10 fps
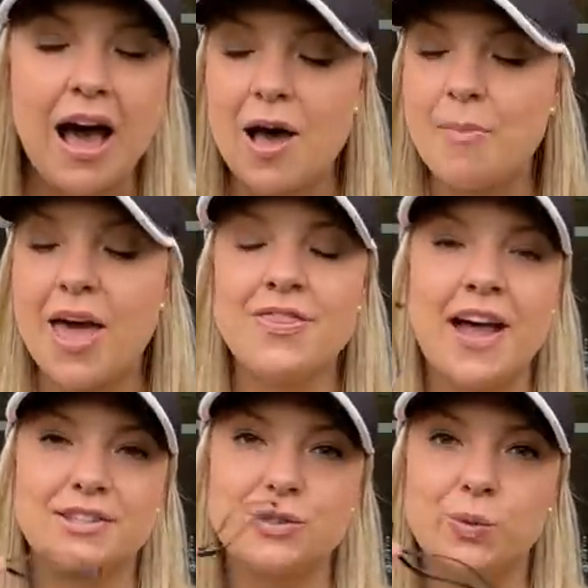Um, and
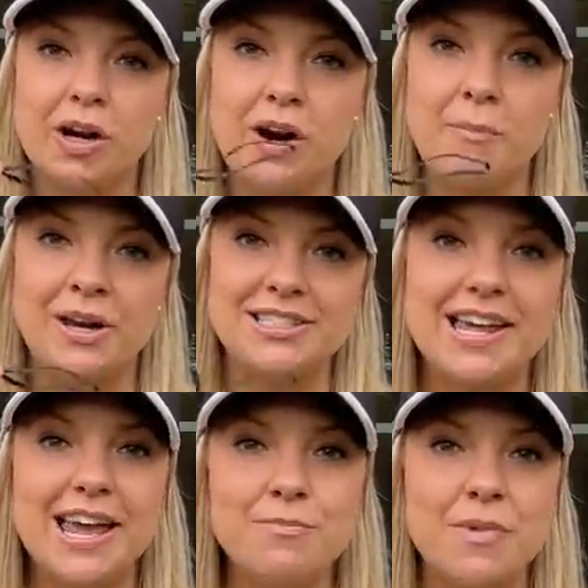that's where my
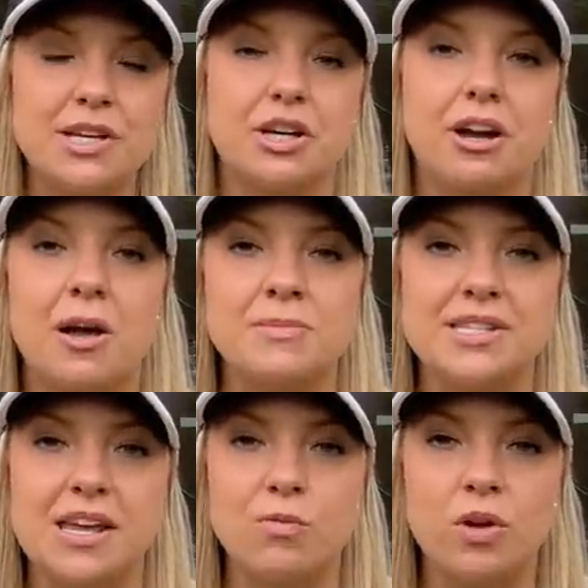tape measure
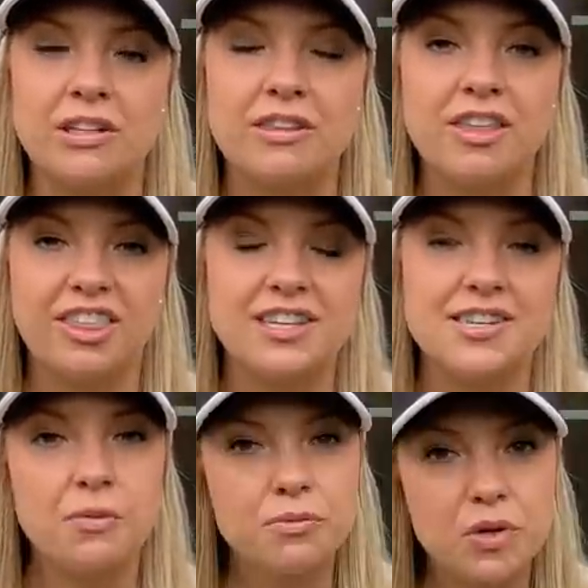comes in. One of the things
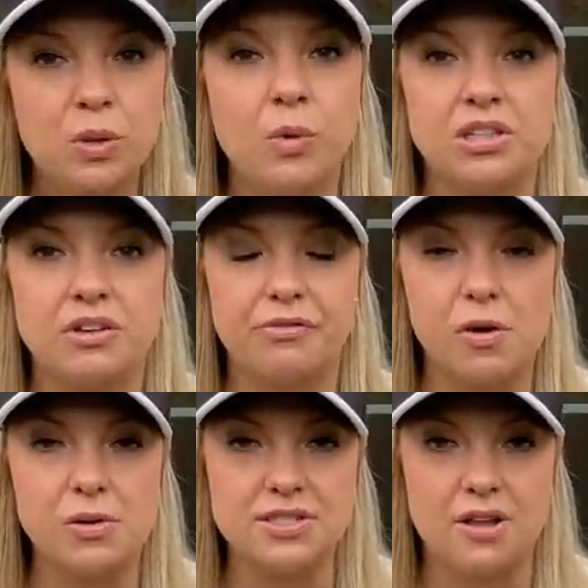I really wanted to
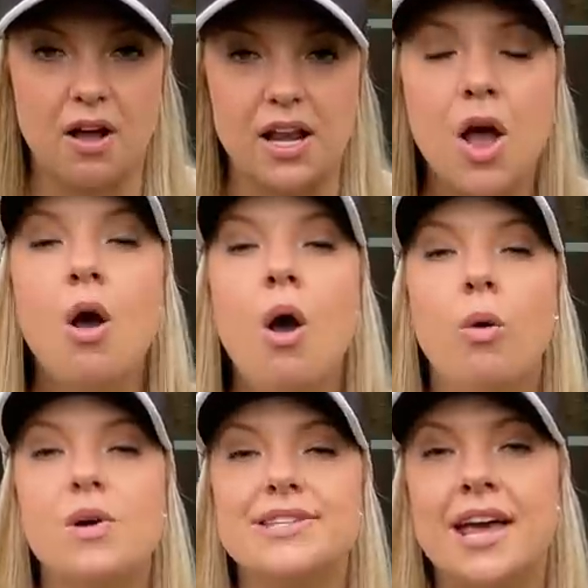focus on
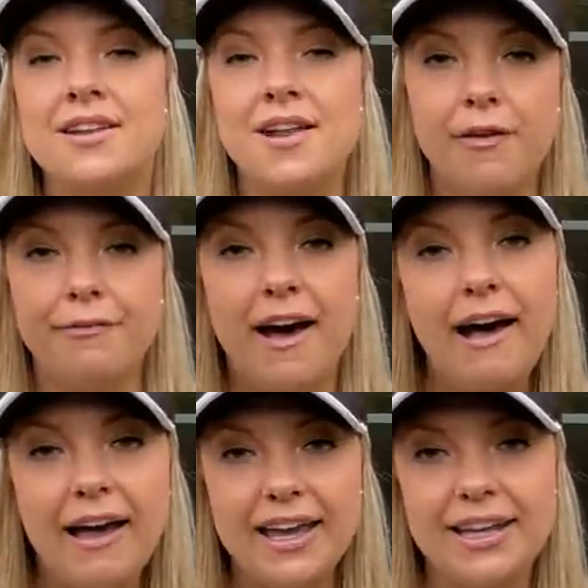was enough
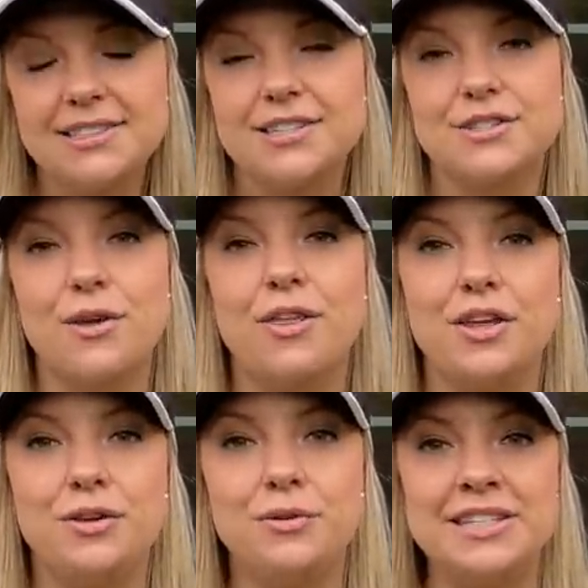height so
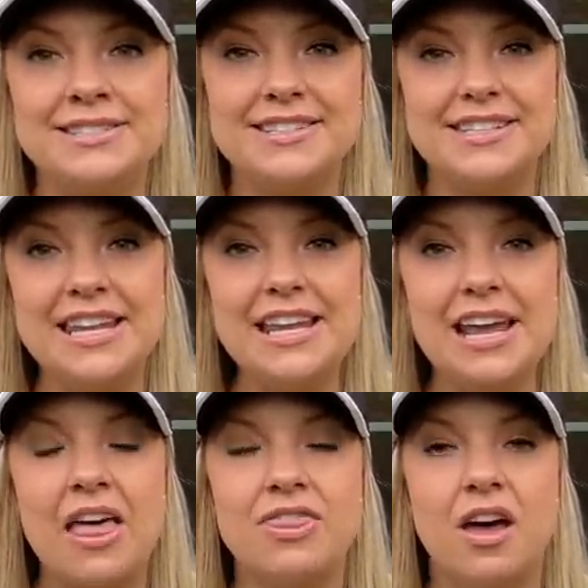that you can
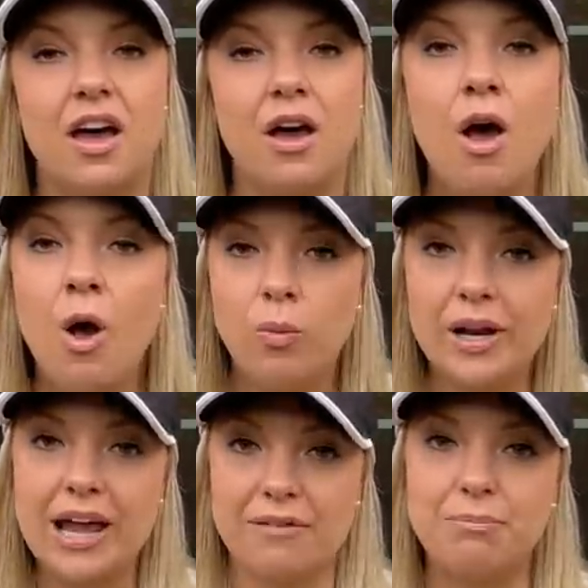see the what I had